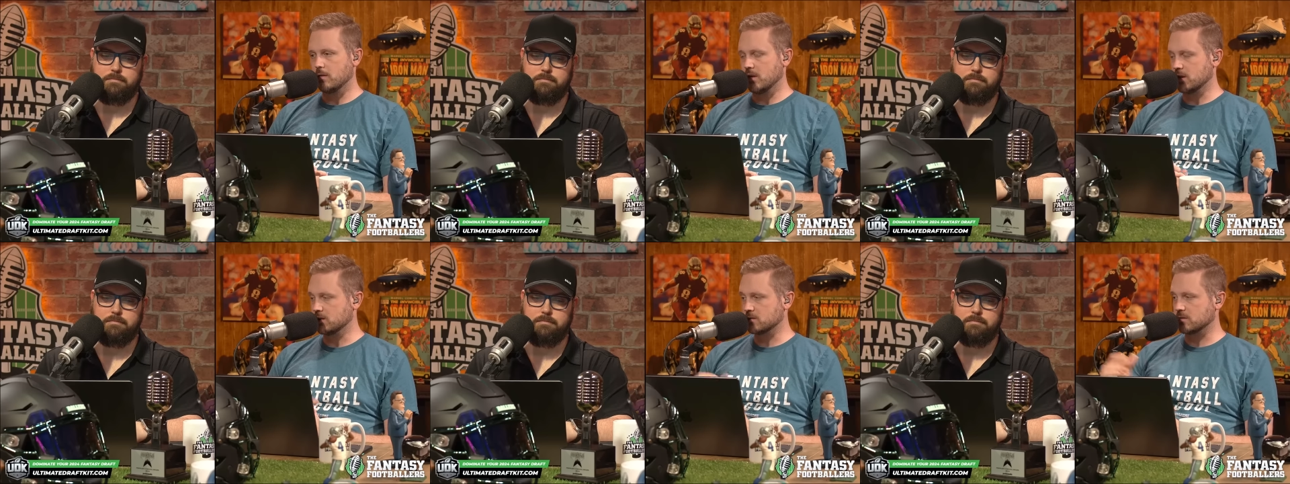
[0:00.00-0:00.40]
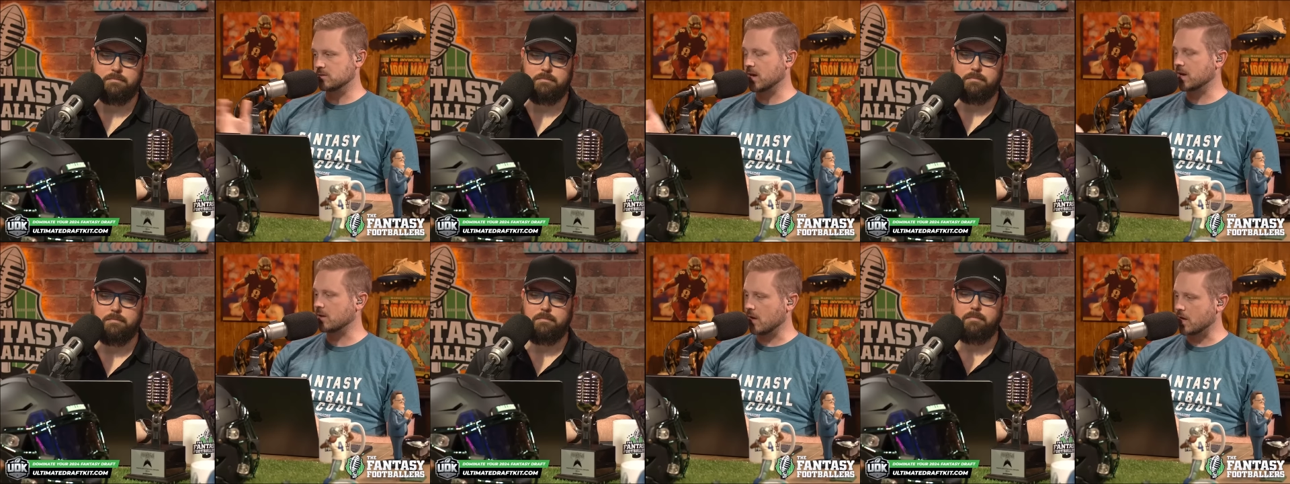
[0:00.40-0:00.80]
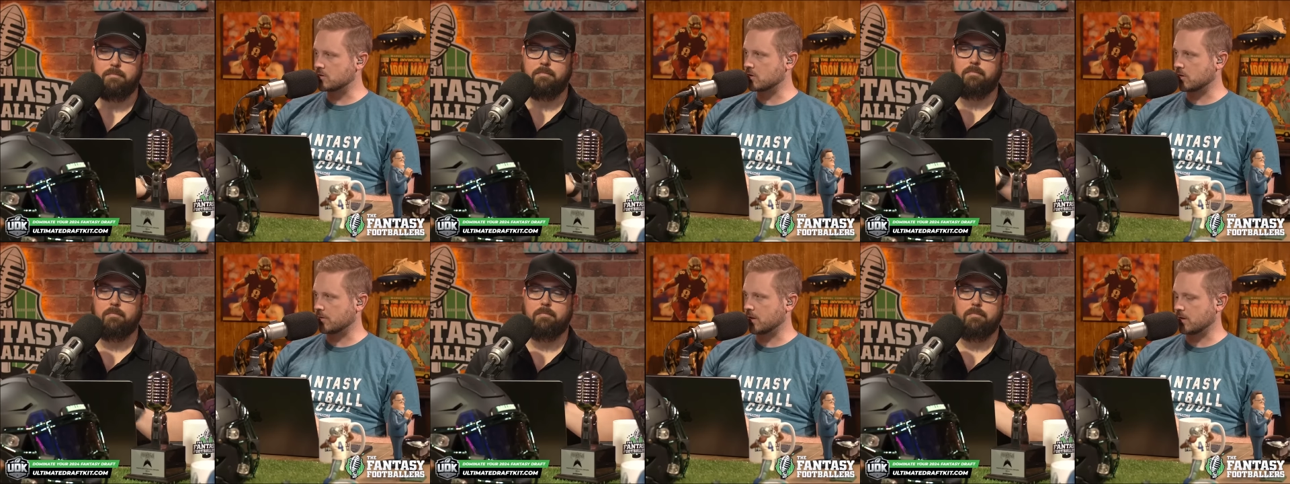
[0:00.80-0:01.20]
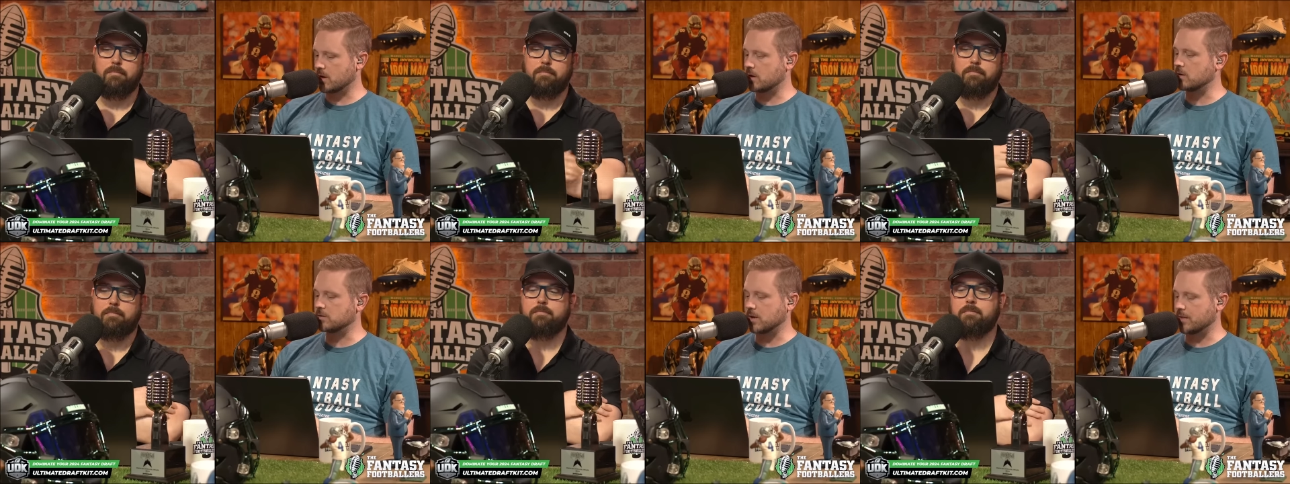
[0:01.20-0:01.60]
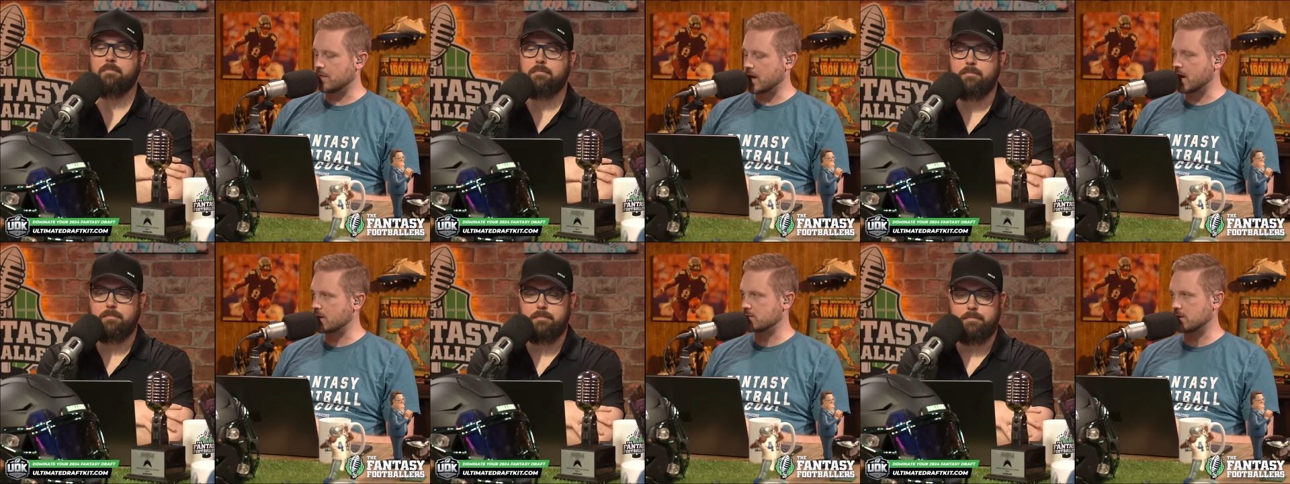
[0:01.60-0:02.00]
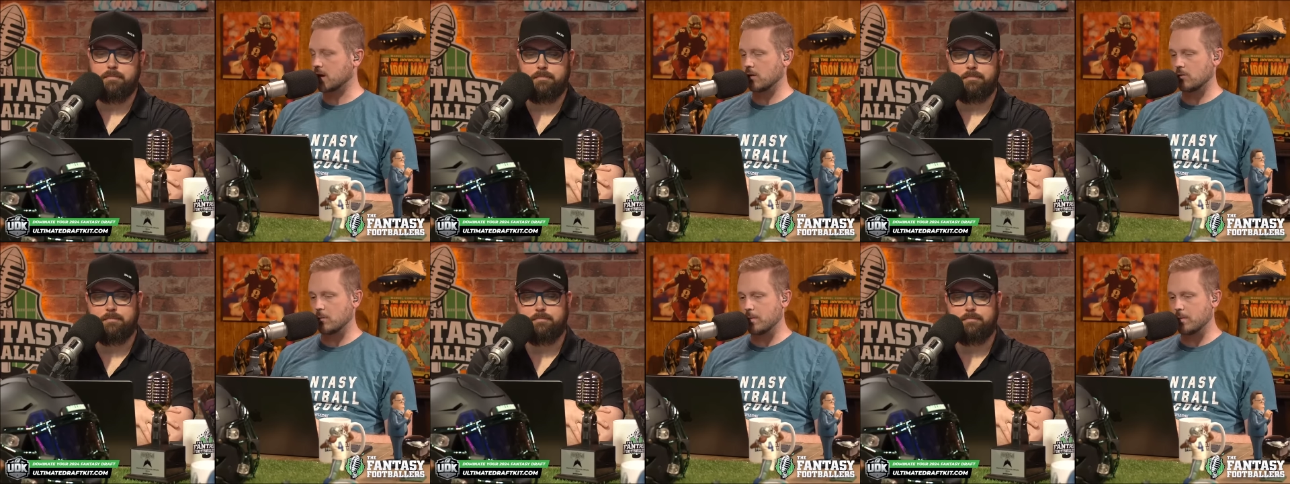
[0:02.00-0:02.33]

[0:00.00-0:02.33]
Speaker 1: It's the psychological thing that you said. That has to get